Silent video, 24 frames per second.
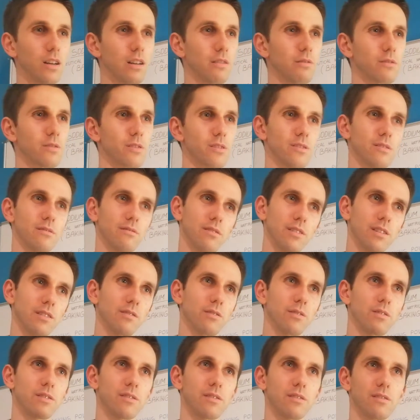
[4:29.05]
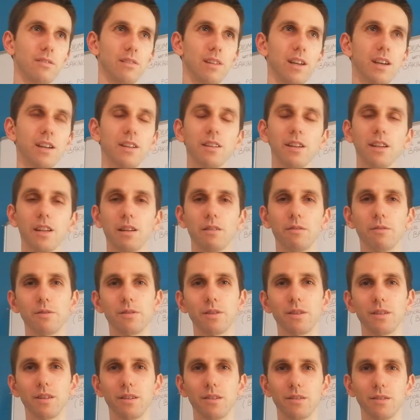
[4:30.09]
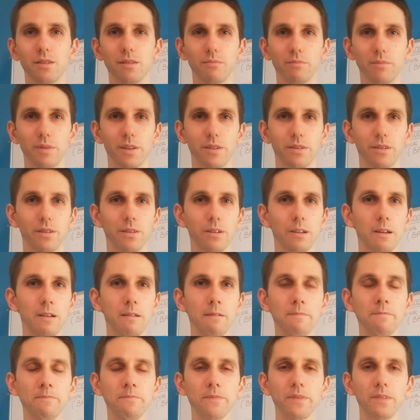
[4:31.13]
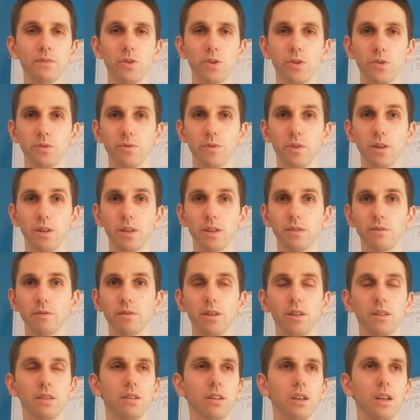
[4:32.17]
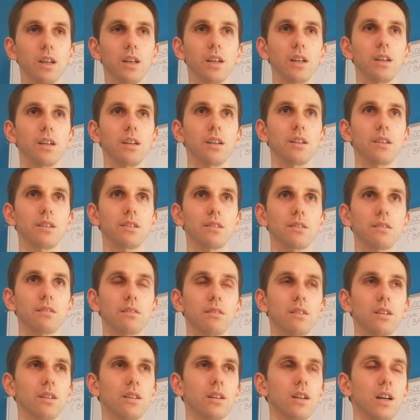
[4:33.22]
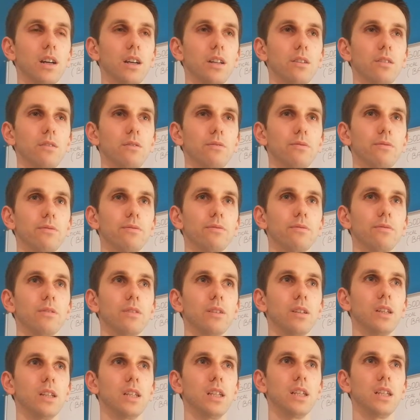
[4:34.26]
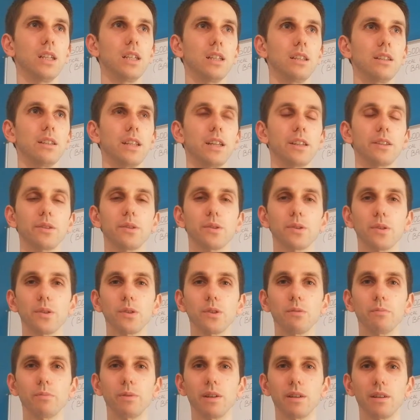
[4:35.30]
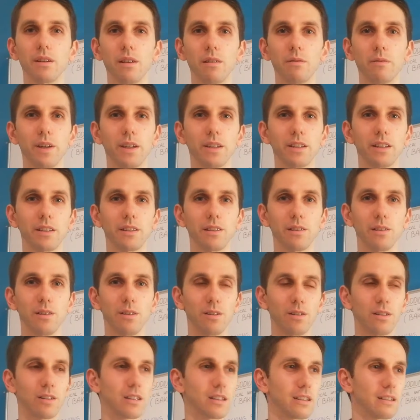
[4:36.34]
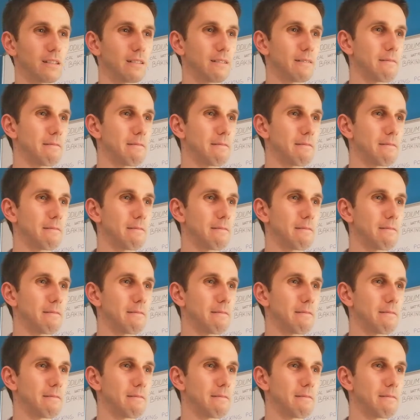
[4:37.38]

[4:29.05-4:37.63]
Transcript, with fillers: I was it was late and I was eating some dessert, which was very sweet and kind of not used to be awake that long